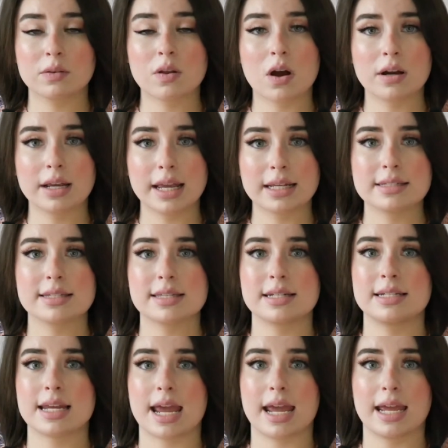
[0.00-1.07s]
elongates the
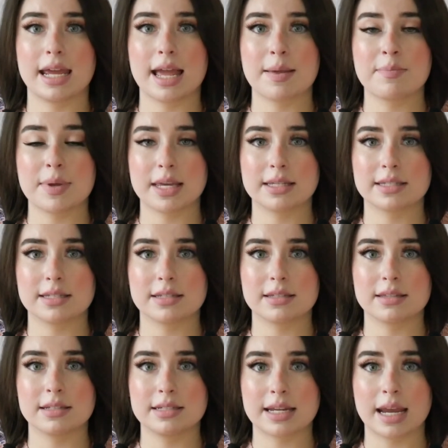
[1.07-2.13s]
day and makes
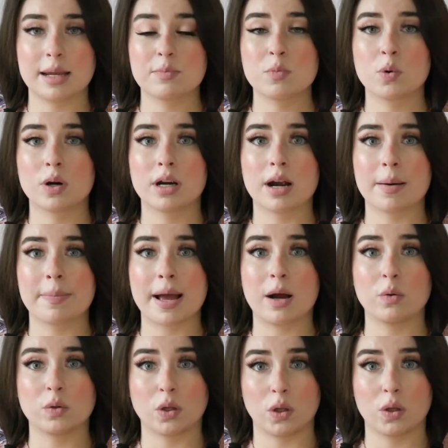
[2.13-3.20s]
the day more
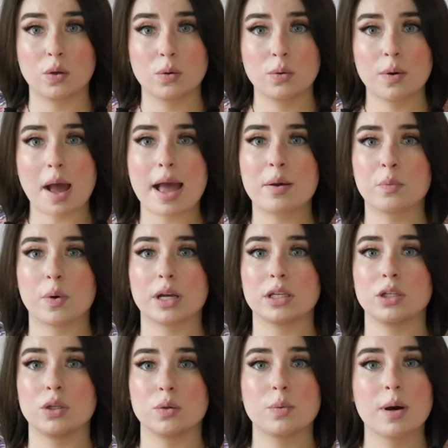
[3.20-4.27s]
about you and what
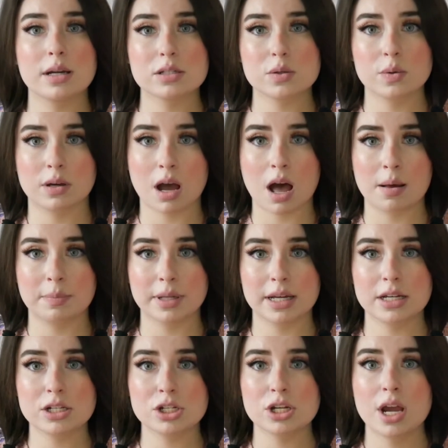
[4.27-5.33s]
you want to
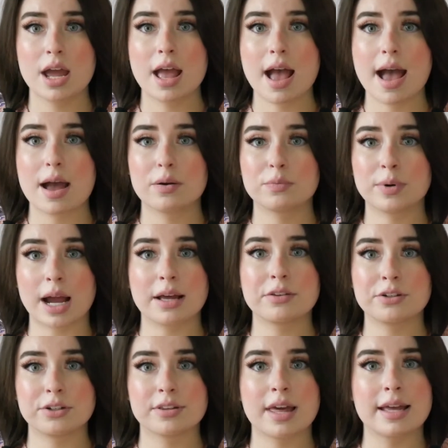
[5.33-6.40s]
accomplish,
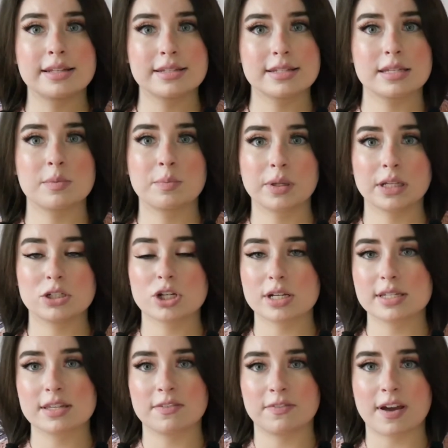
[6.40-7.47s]
rather than simply
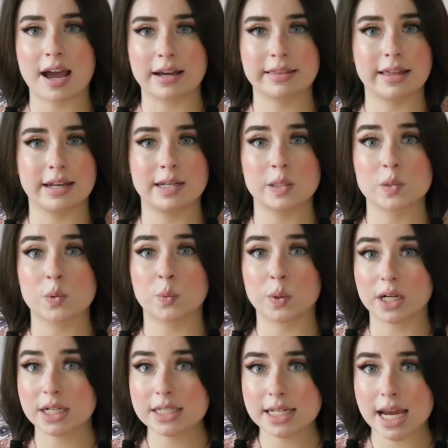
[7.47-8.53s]
just the fact that it's a
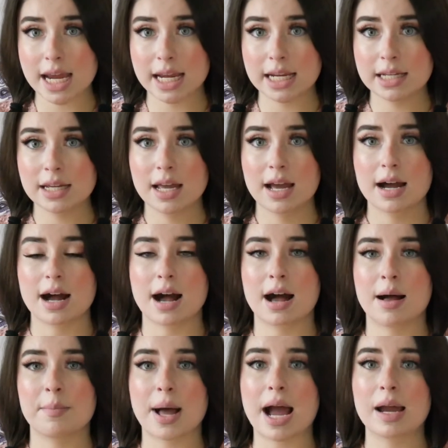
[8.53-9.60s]
work day.
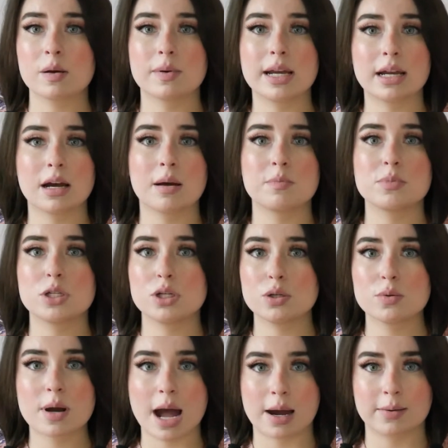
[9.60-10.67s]
I wake up
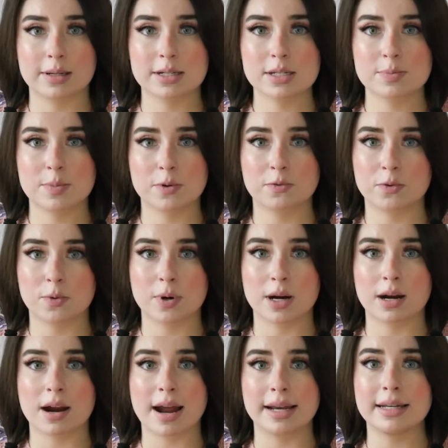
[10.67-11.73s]
2 hours
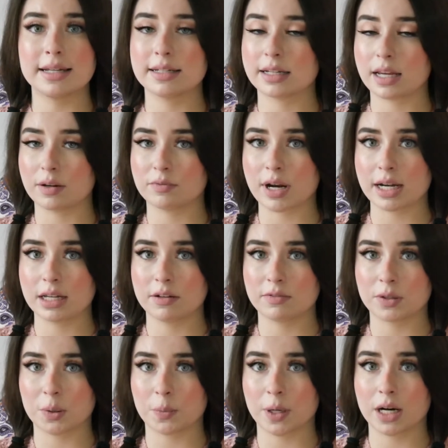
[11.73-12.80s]
before I need to get ready
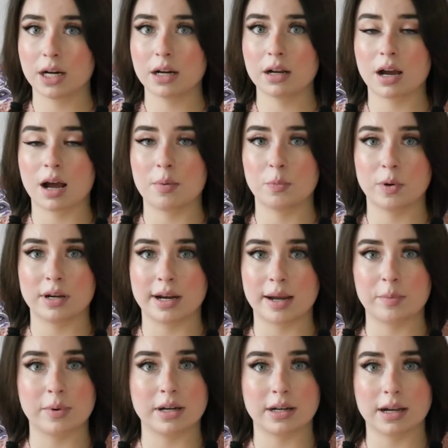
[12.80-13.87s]
for work when
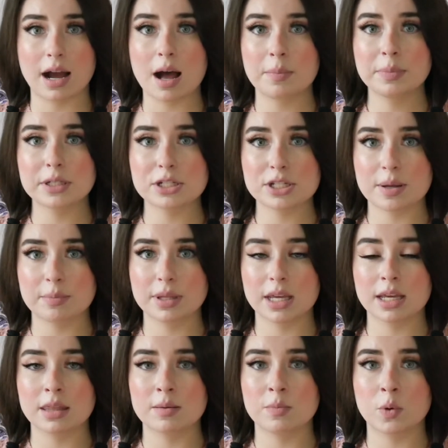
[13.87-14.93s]
I want to accomplish
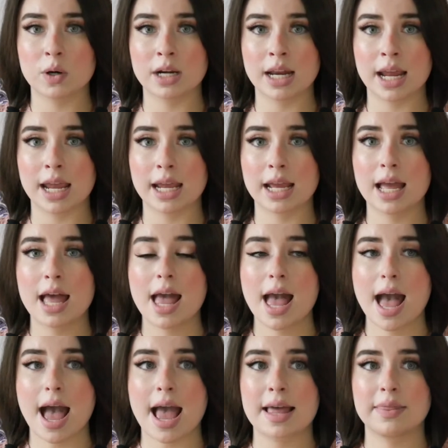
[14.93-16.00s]
something in the morning,
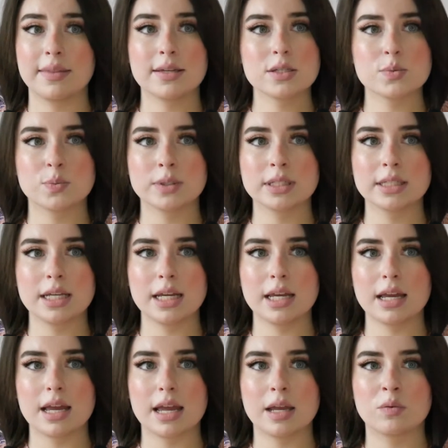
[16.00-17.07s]
and this
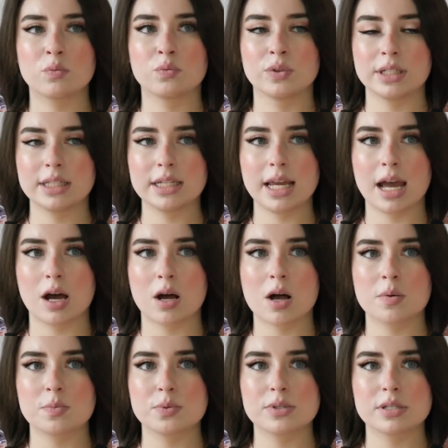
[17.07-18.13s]
really
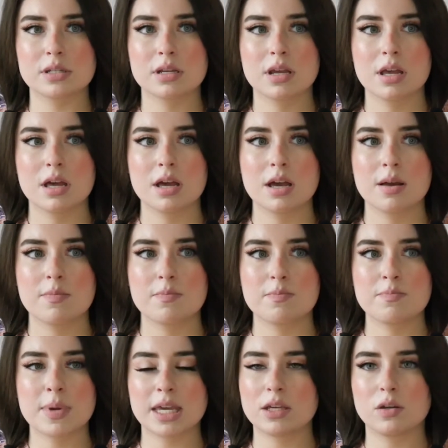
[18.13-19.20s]
helps
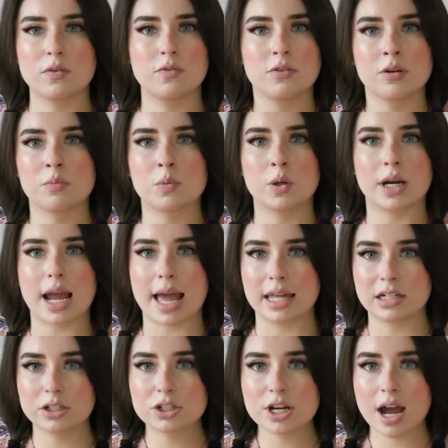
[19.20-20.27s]
make you feel more
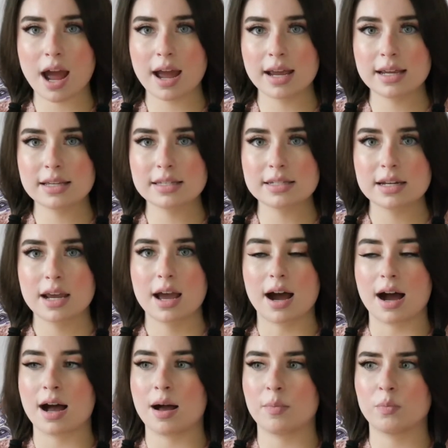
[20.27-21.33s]
energized.
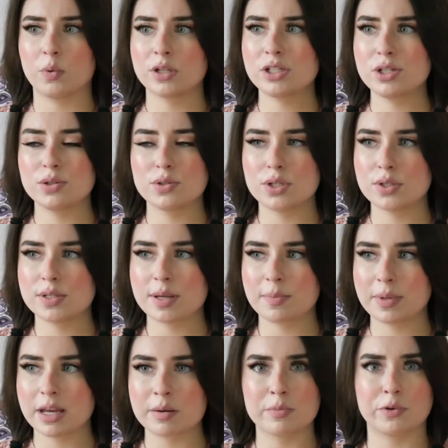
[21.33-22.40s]
Once you do
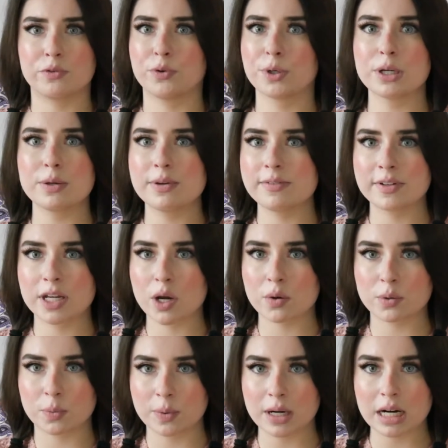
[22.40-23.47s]
something before you even
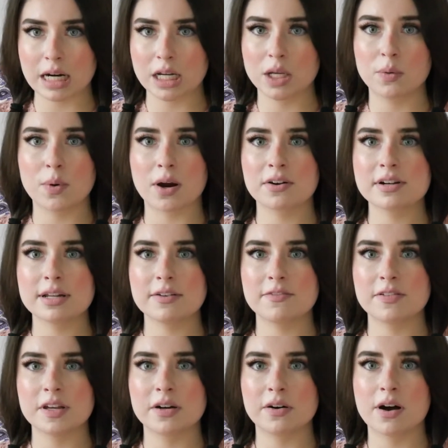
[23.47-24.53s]
go to work, you already
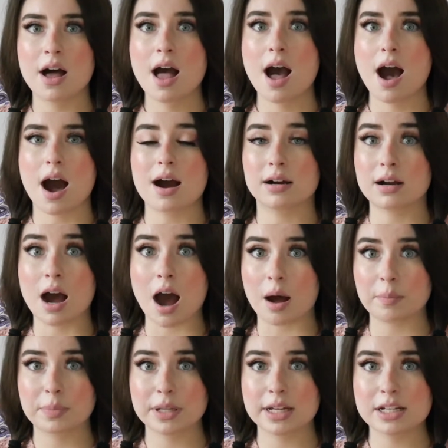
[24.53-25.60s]
feel
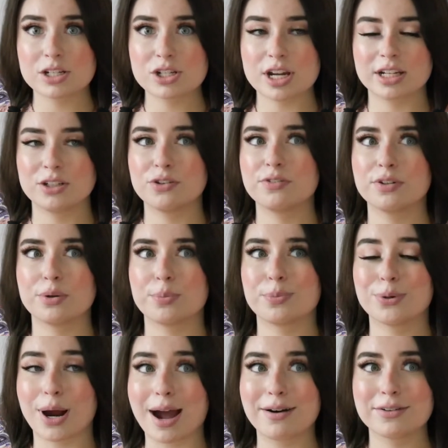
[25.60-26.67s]
accomplished and you feel
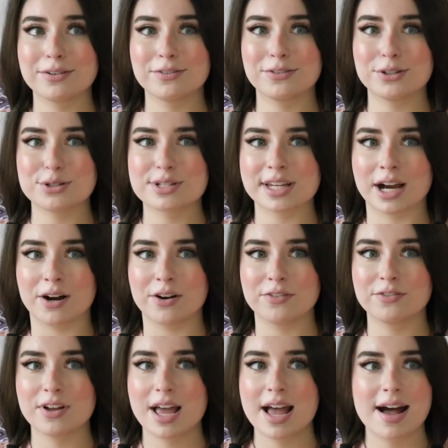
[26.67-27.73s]
proud of yourself.